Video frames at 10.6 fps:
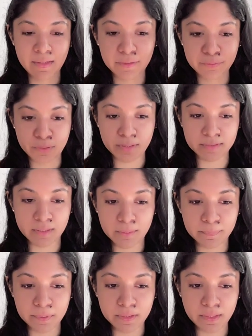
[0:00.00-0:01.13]
Like for
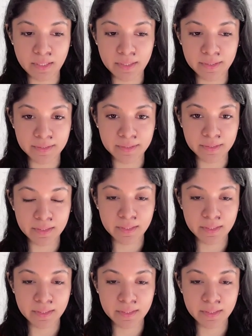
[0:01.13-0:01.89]
example, like